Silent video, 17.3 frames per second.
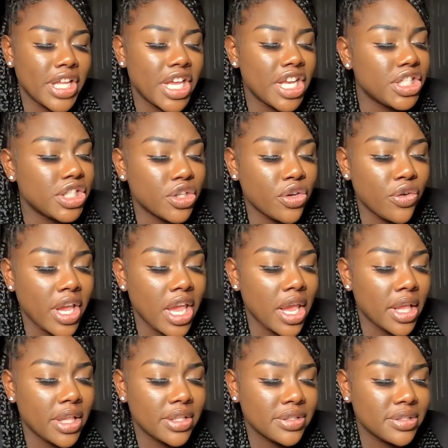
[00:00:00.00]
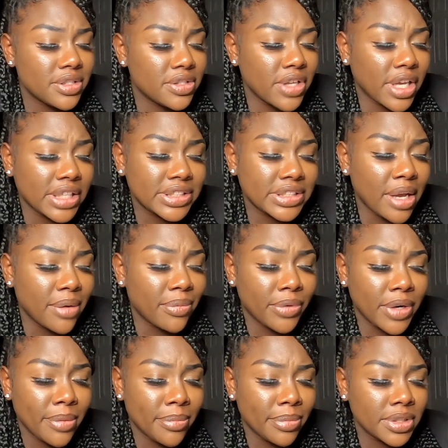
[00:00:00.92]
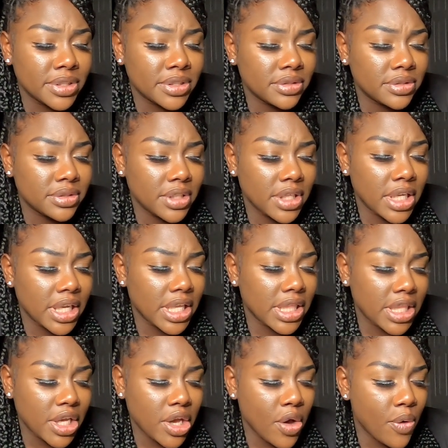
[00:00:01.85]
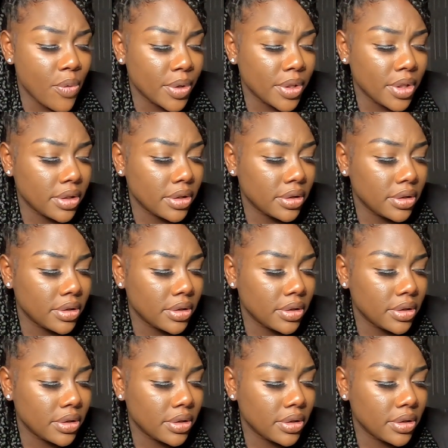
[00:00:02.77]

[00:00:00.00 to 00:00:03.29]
Let's just go ahead so I can start rambling and get the going.